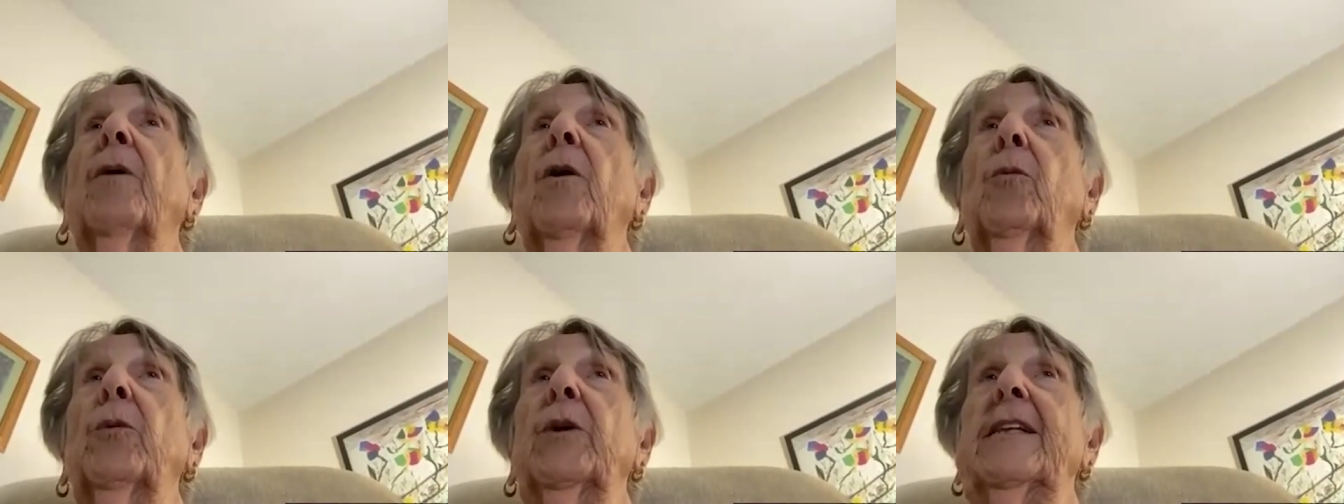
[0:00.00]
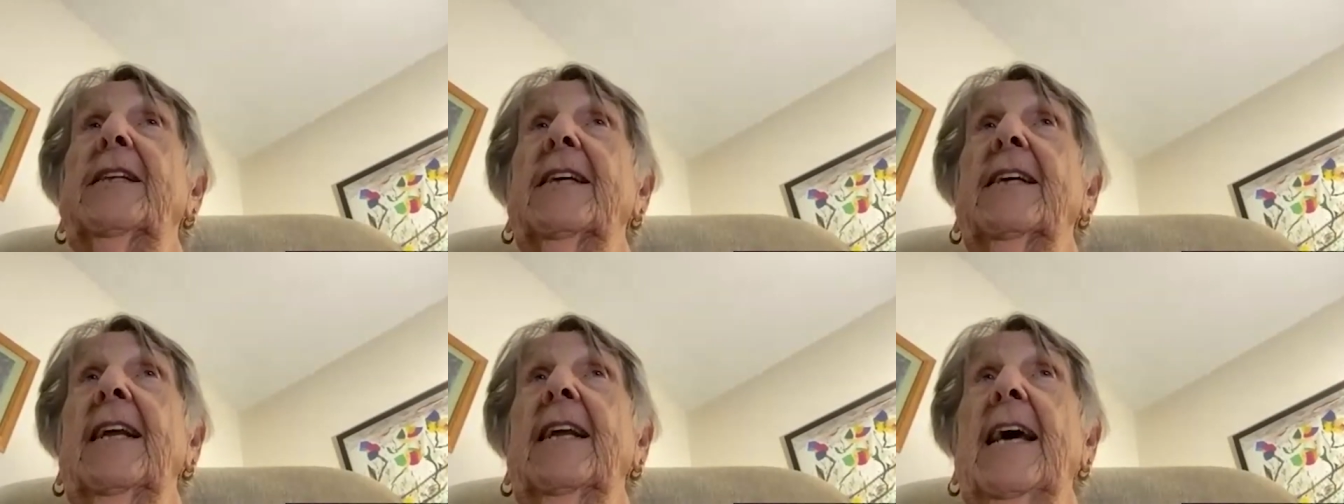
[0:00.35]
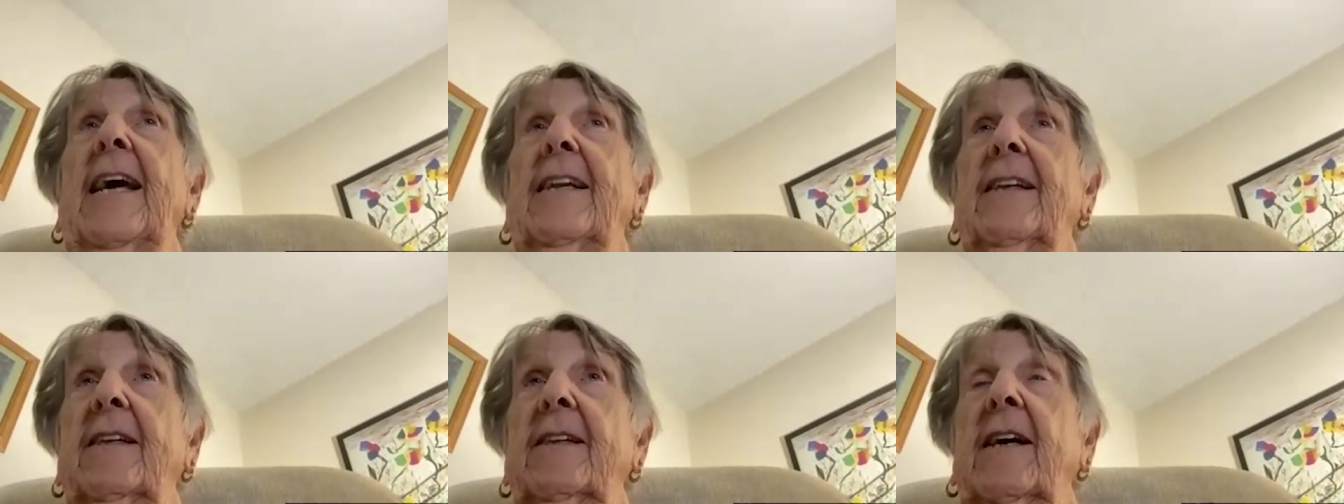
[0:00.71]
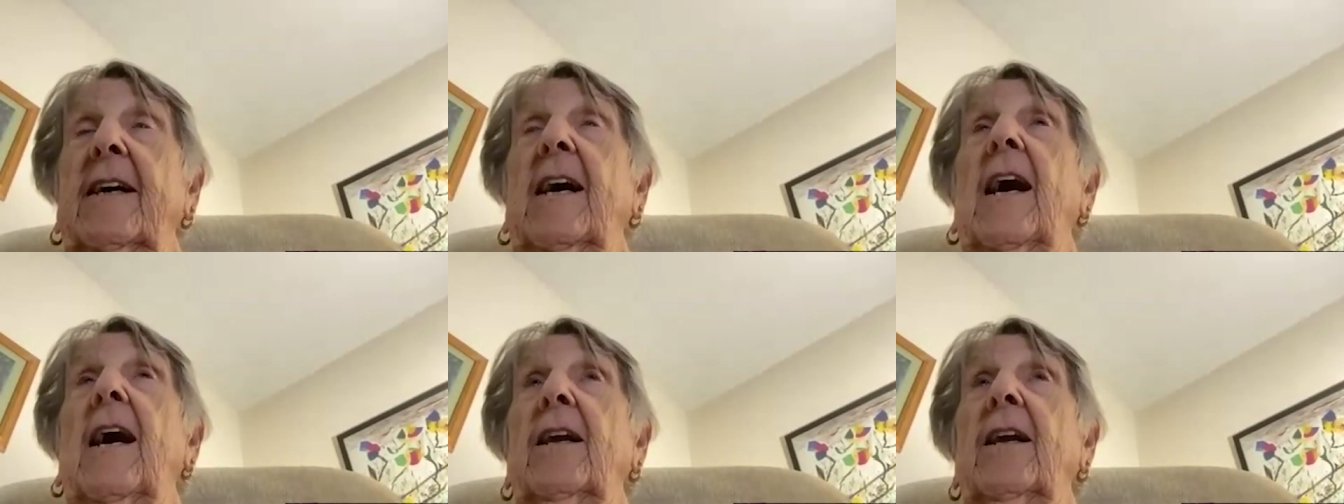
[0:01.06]
But we did get
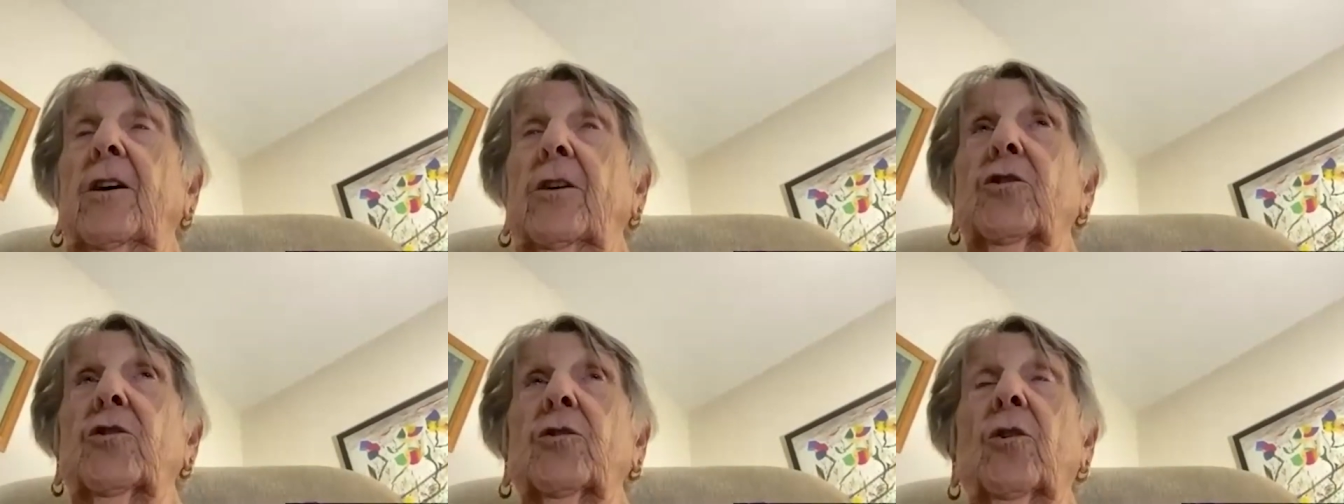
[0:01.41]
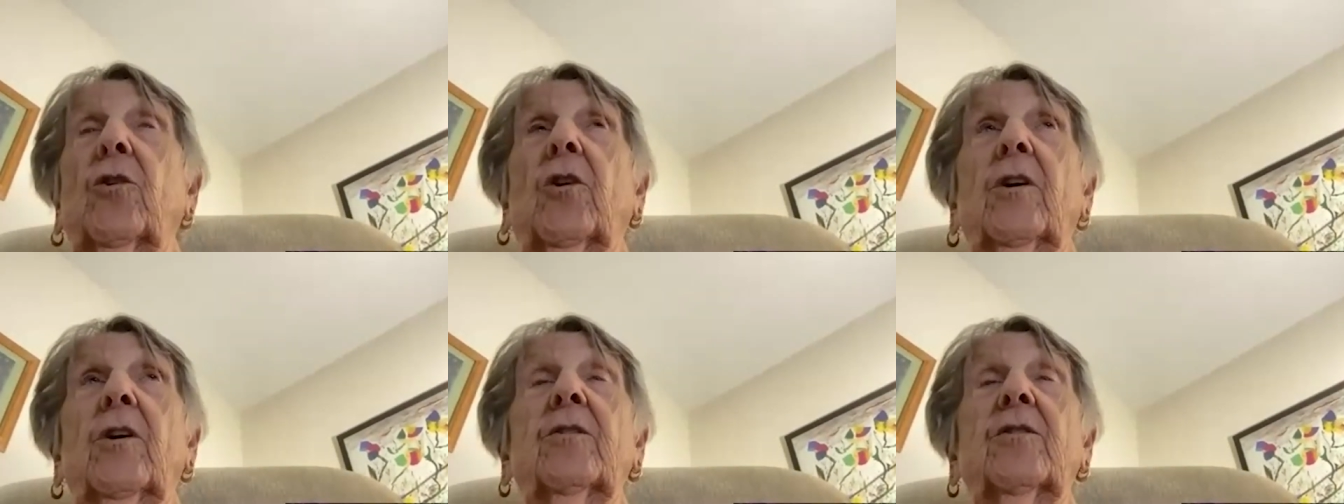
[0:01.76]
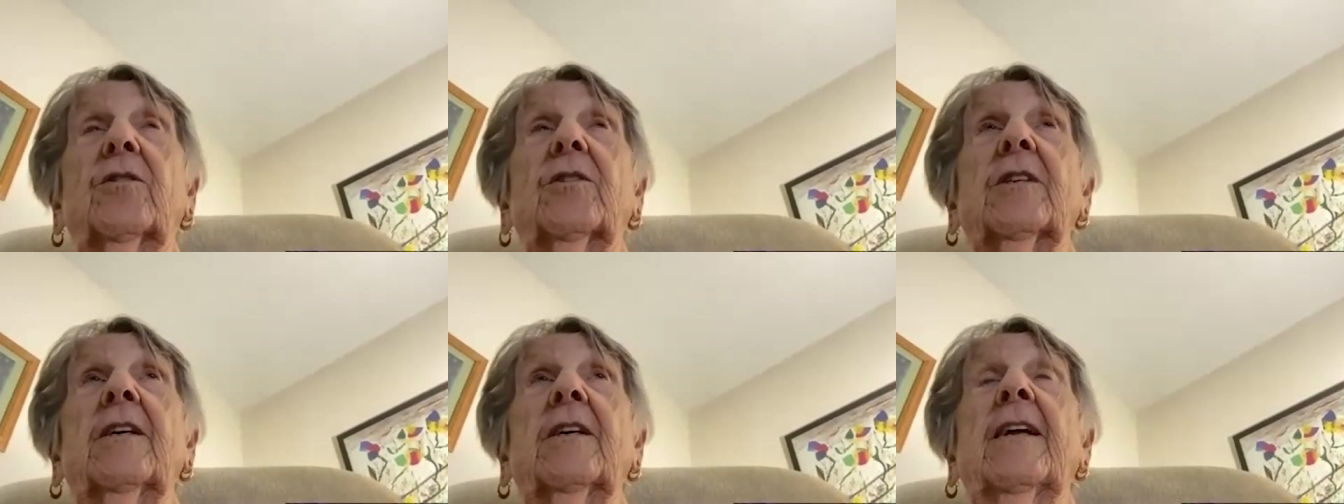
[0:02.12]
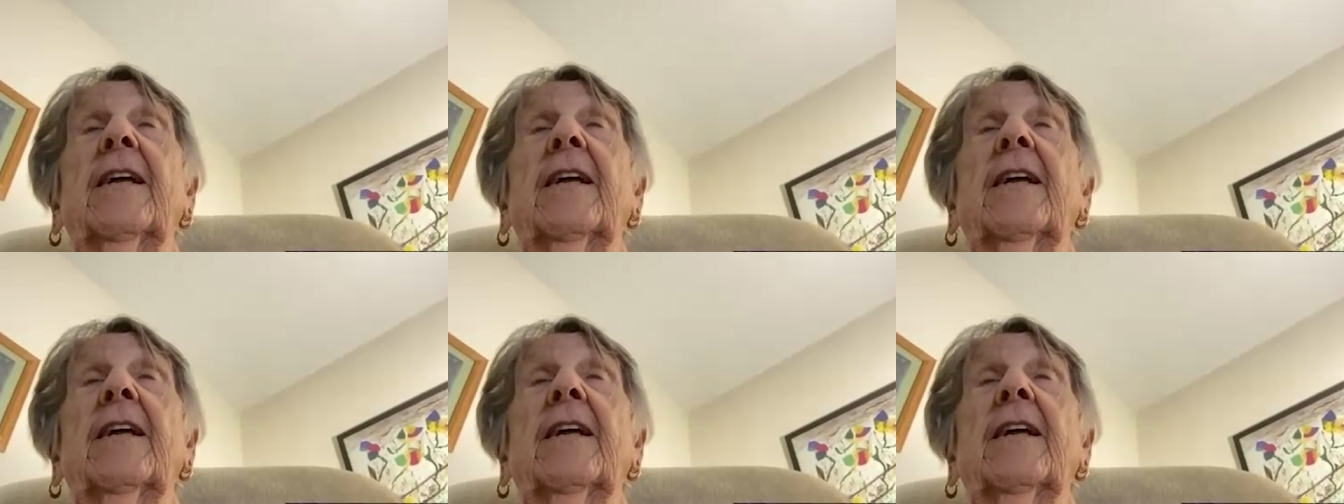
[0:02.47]
Hanukkah songs.